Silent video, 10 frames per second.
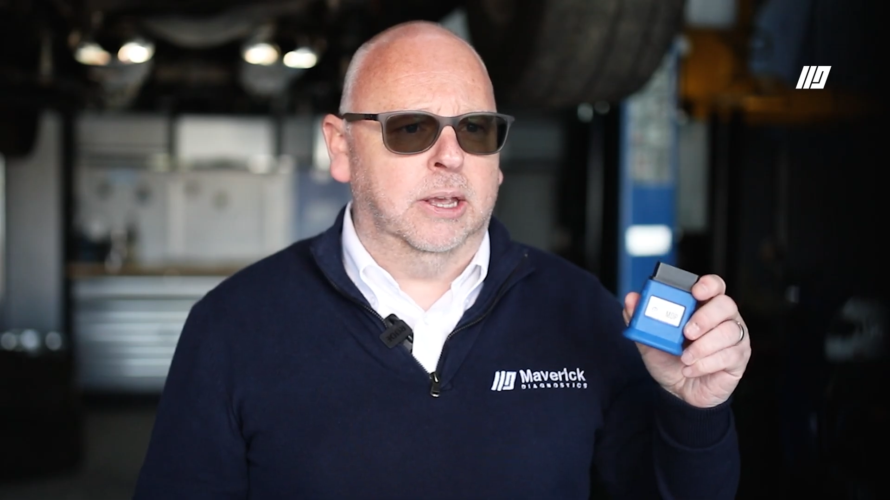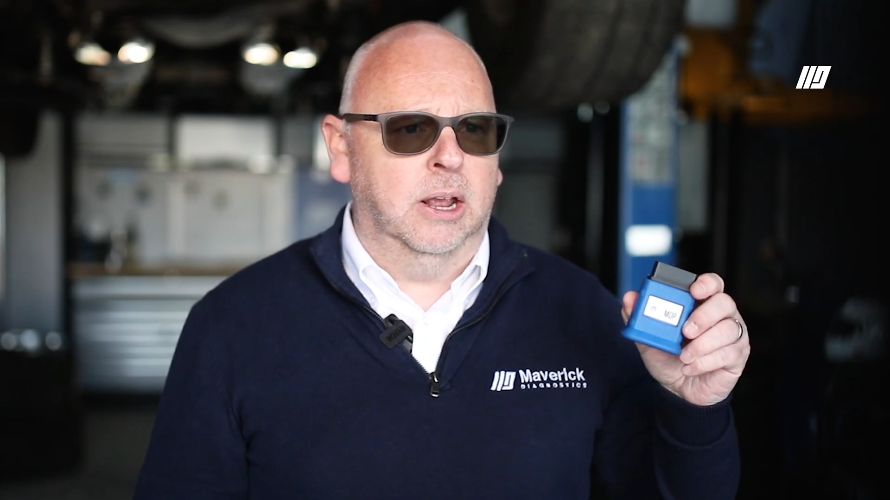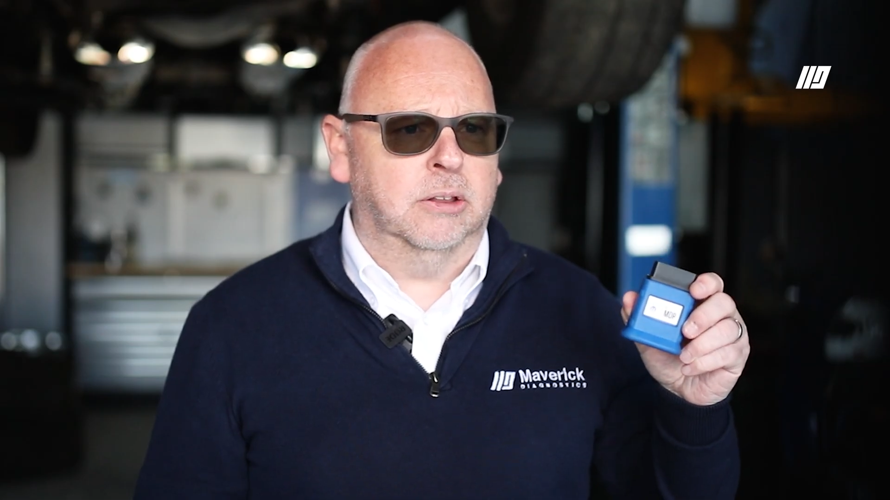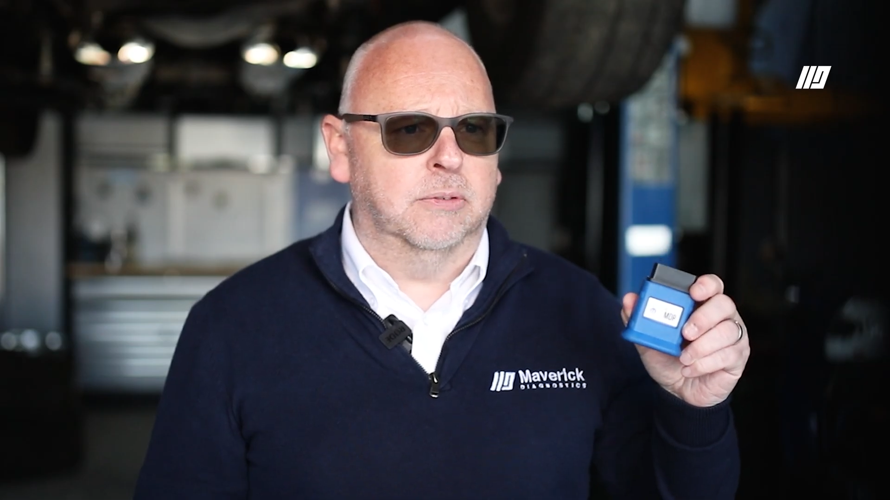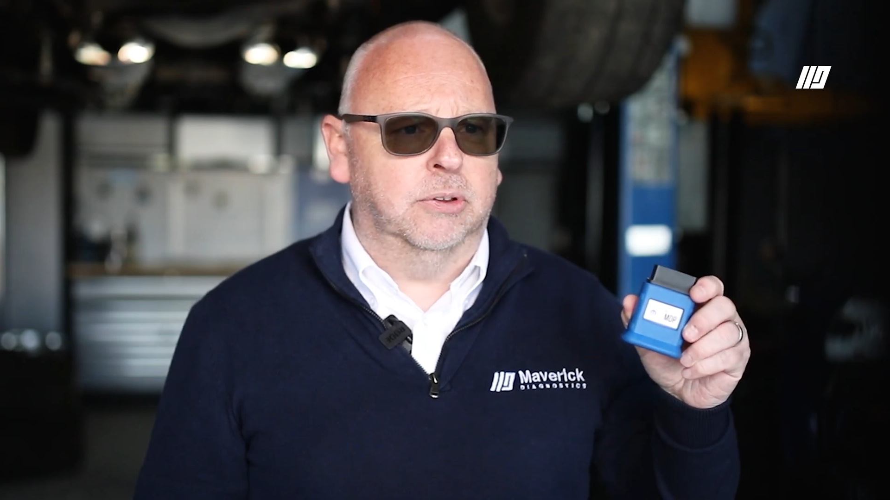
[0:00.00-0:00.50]

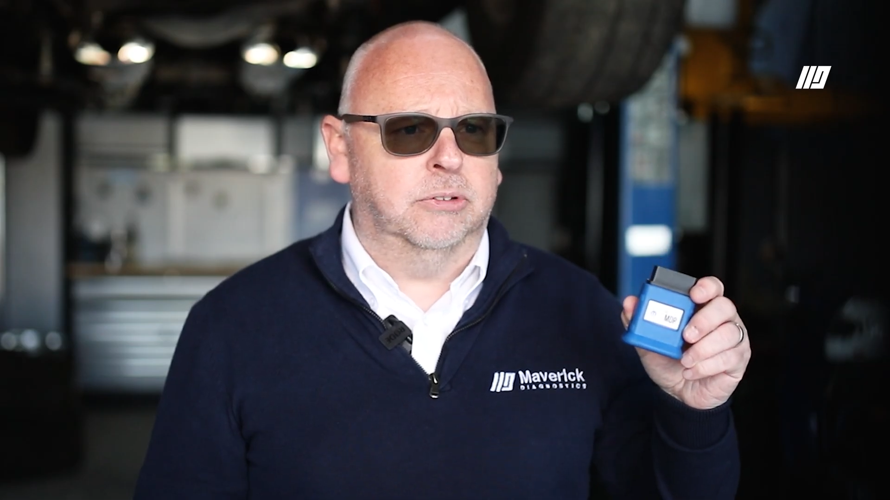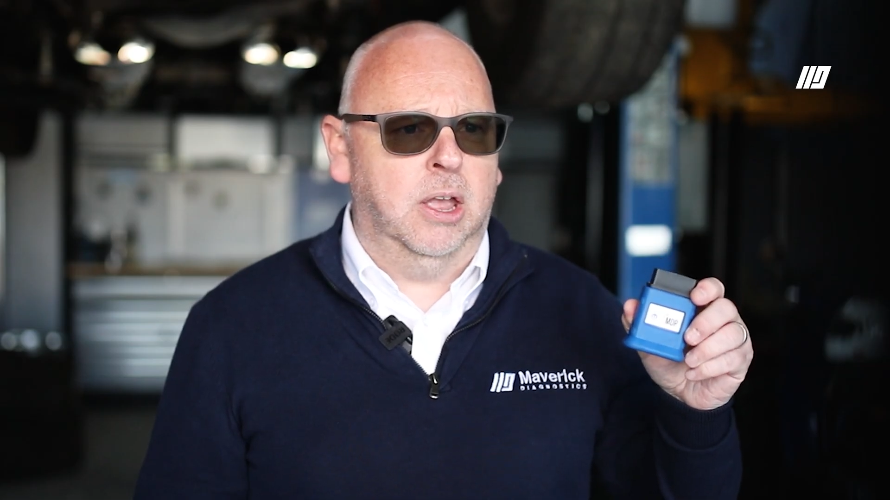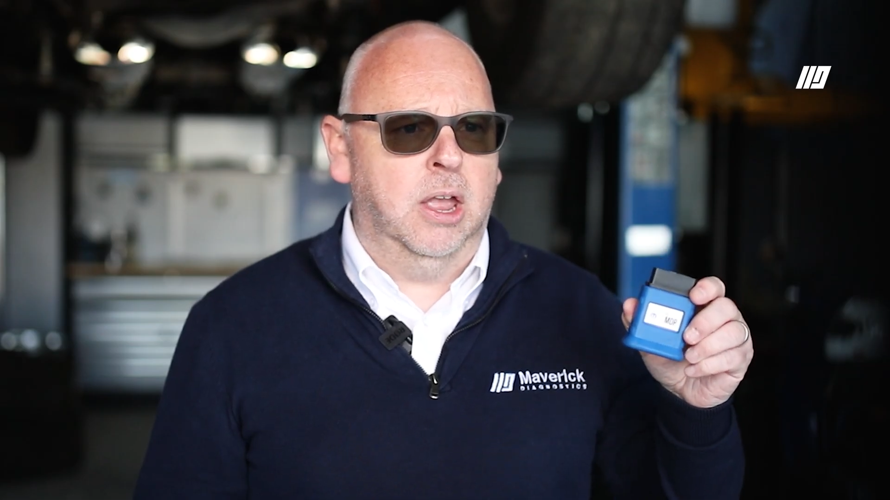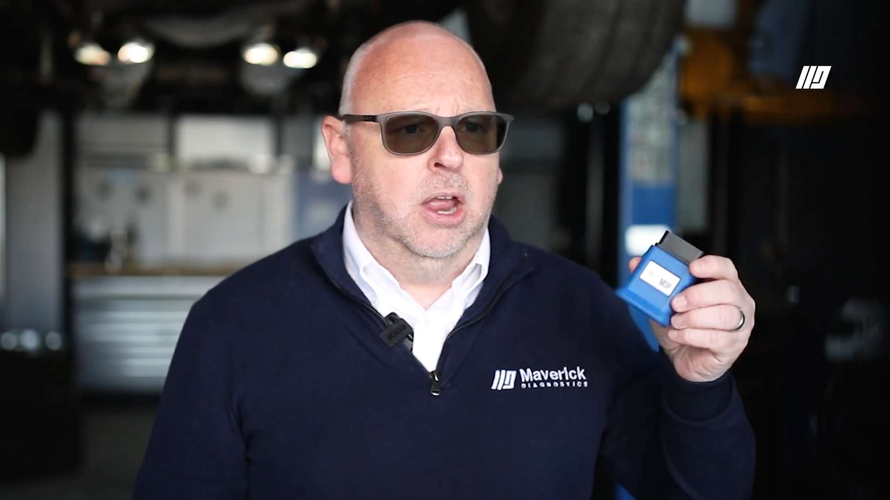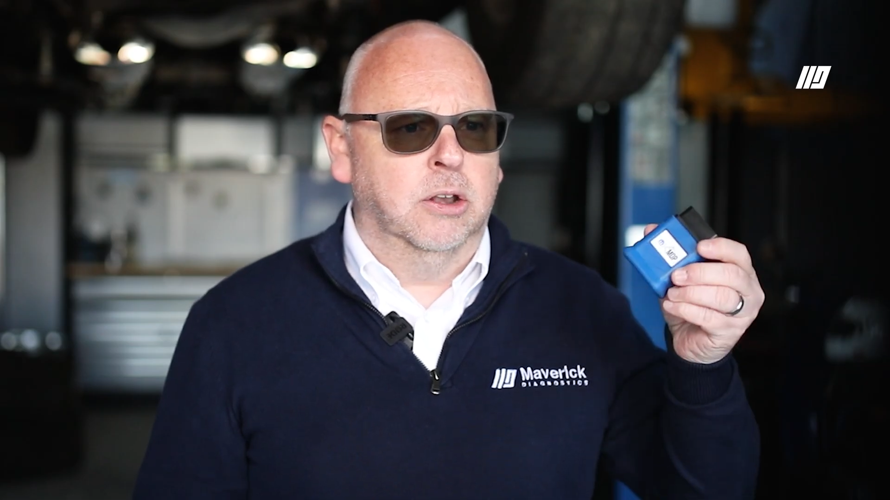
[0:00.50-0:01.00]

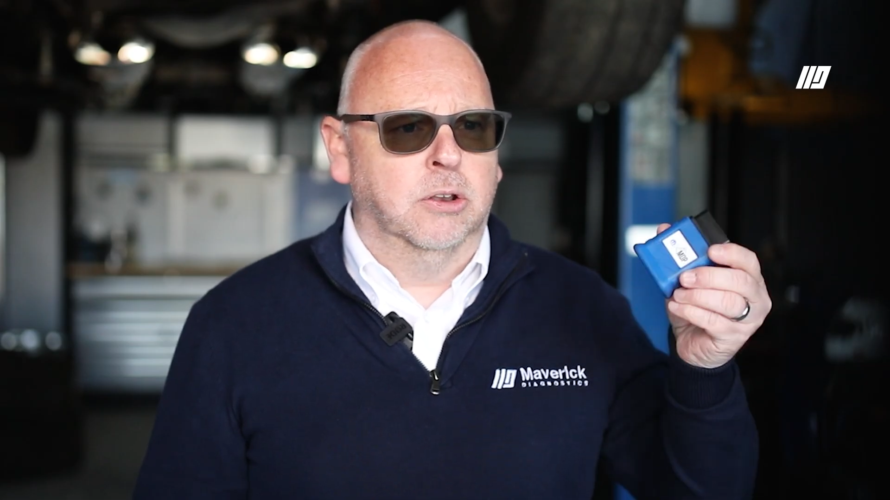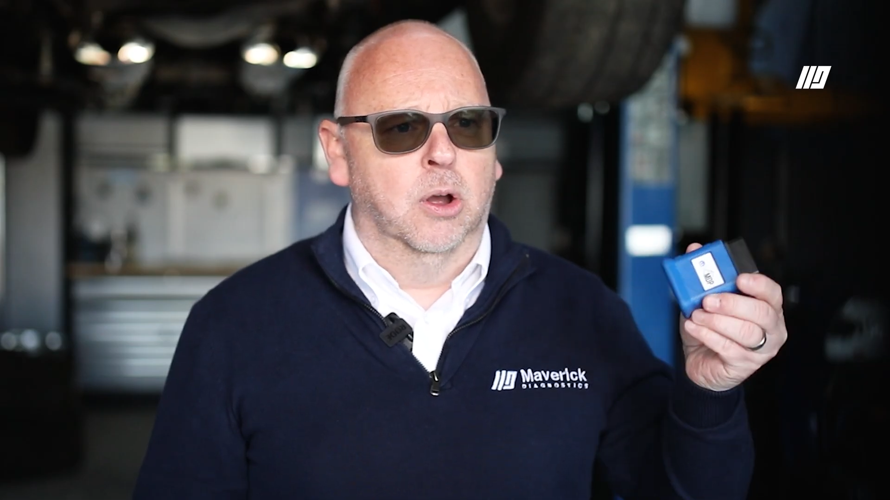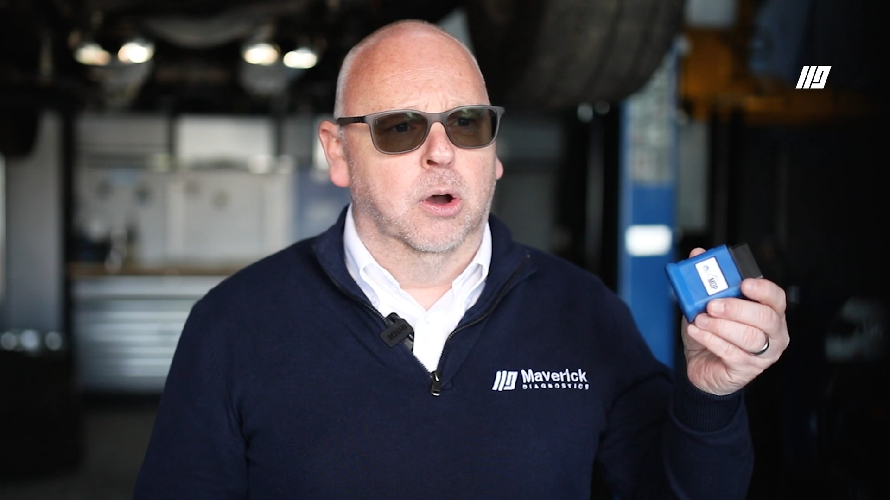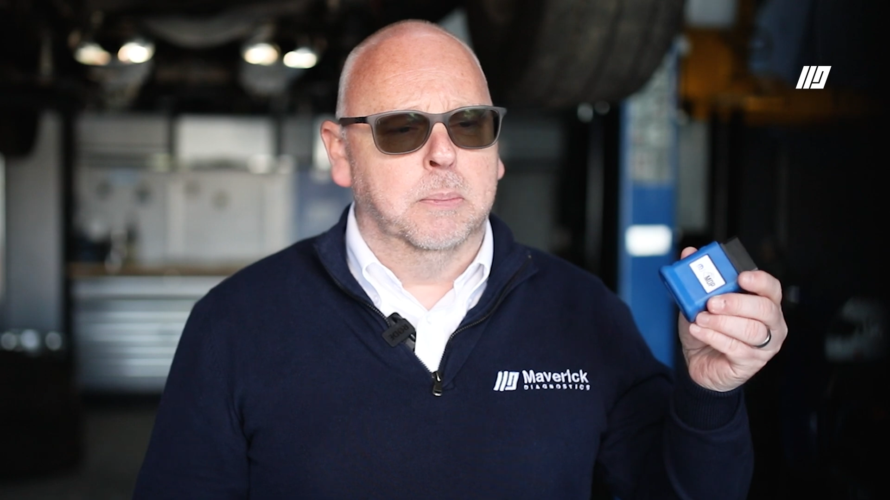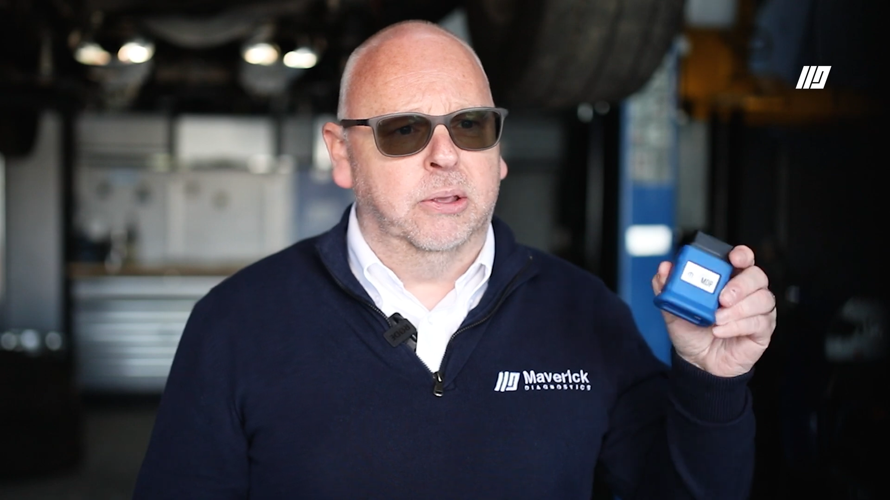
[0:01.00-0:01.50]
connectivity,
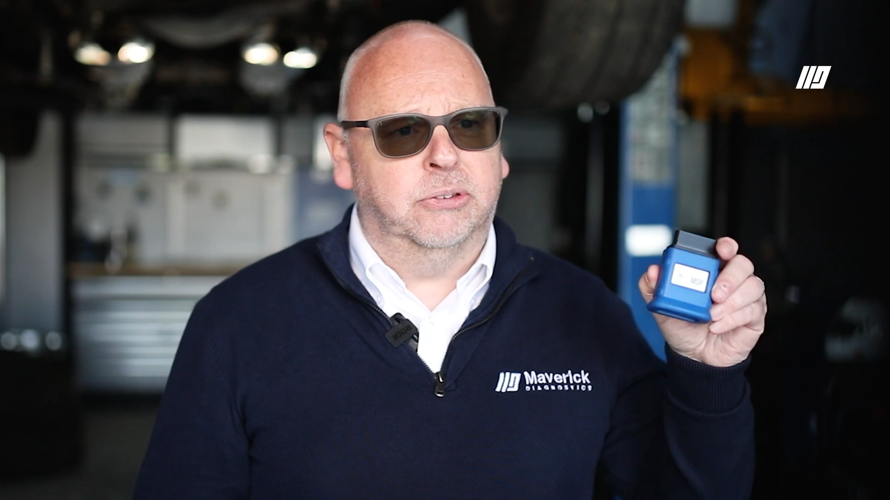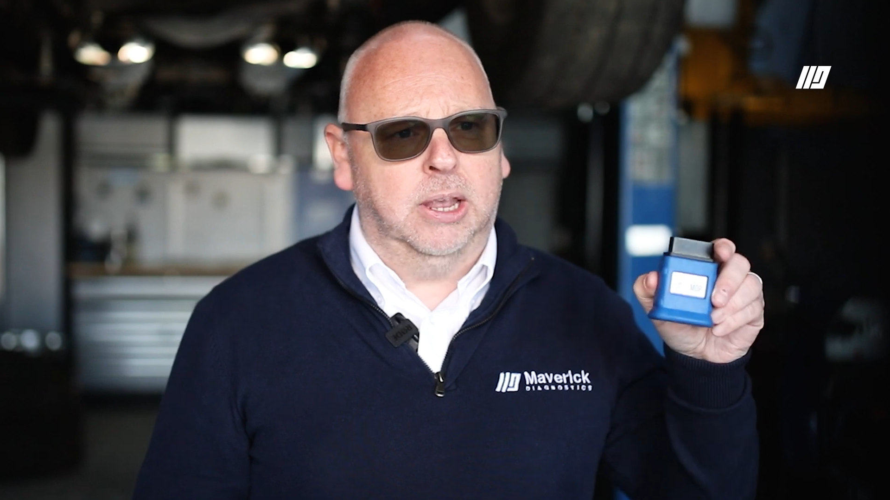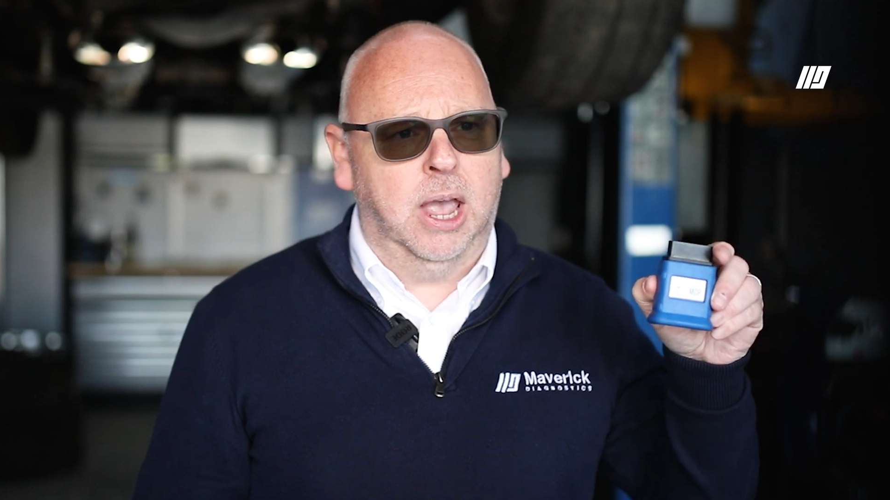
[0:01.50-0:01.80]
no messy